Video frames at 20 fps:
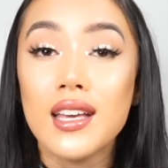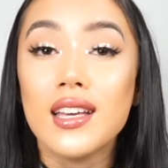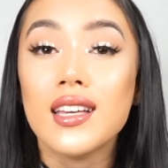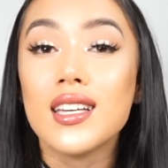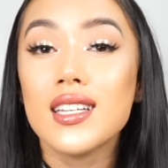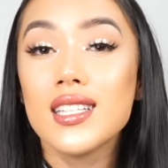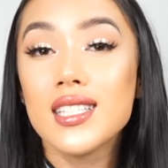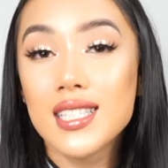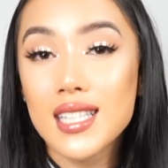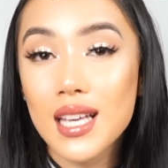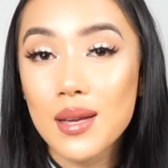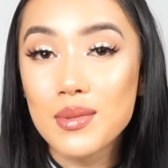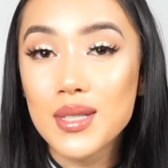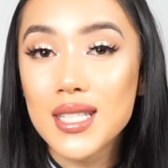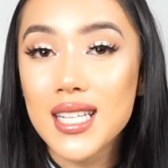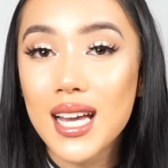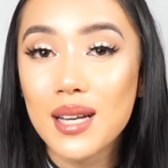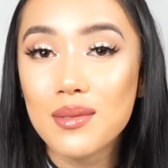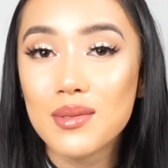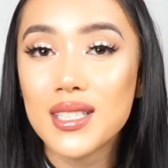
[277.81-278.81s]
because
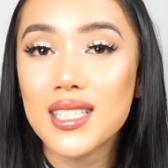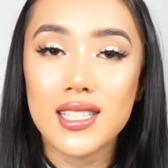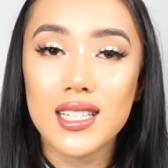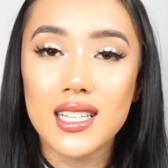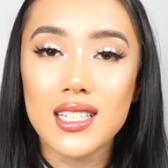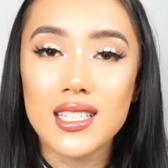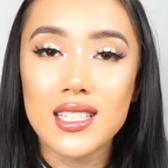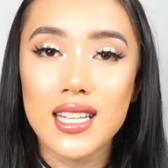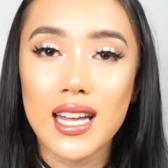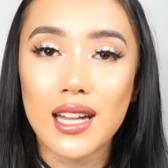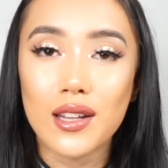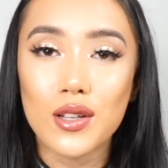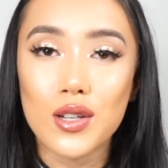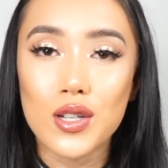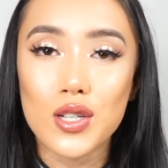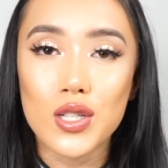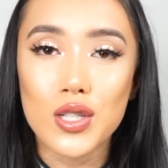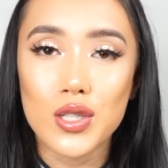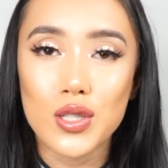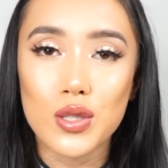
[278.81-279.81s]
sometimes these
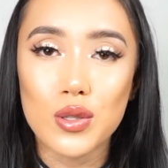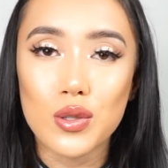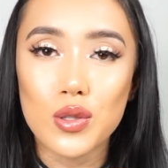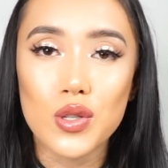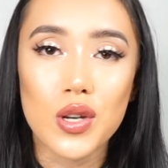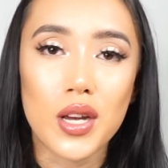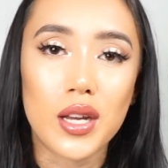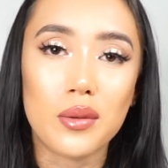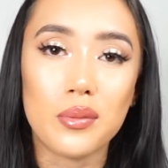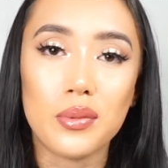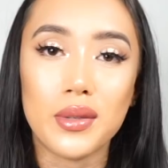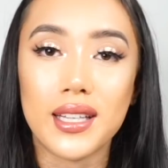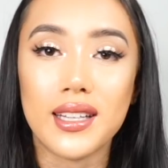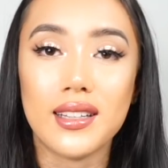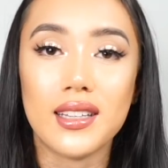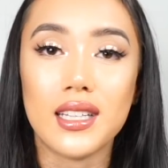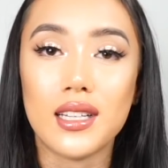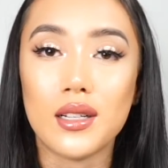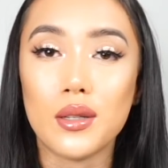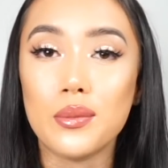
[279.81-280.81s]
sellers do try to be a
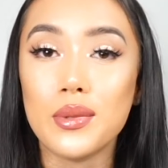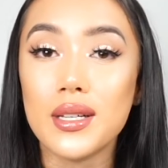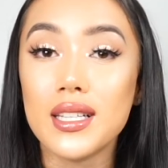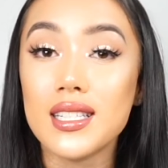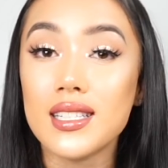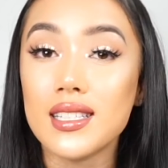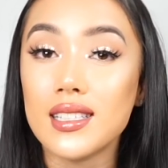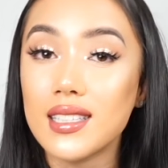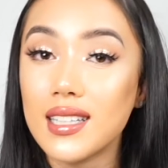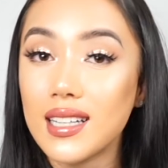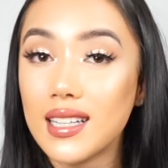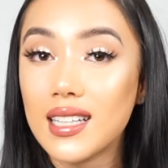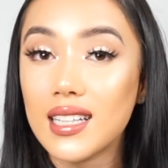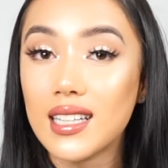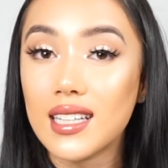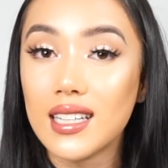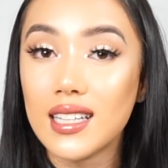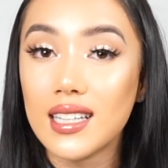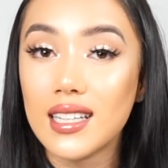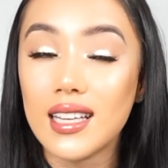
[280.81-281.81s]
little bit
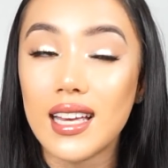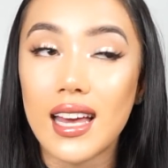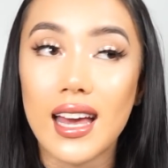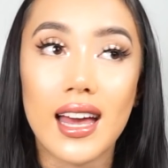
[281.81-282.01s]
sneaky,